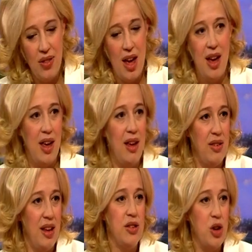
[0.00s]
thing
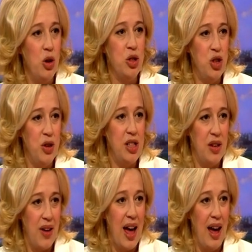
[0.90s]
is continuity
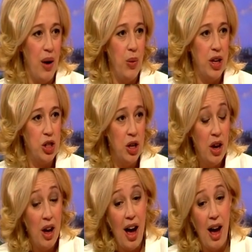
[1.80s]
of care, which
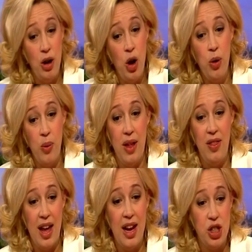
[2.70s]
I know in
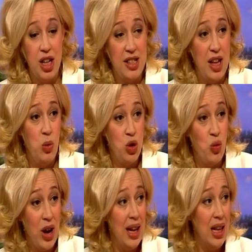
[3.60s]
the NHS they would
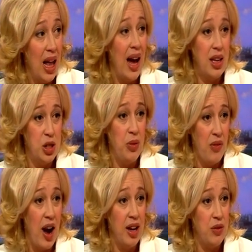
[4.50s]
really like to
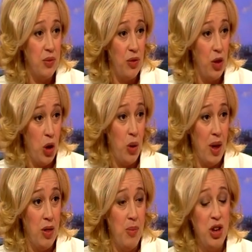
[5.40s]
provide for you,
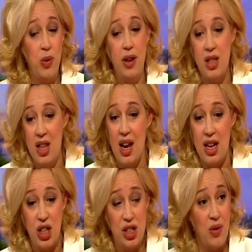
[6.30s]
and the midwives in the
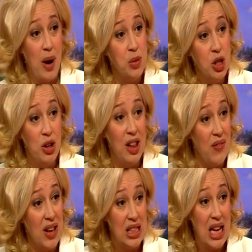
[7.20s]
NHS are absolutely
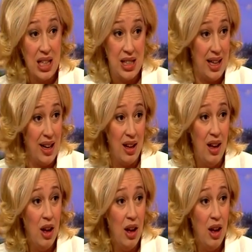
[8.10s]
fantastic,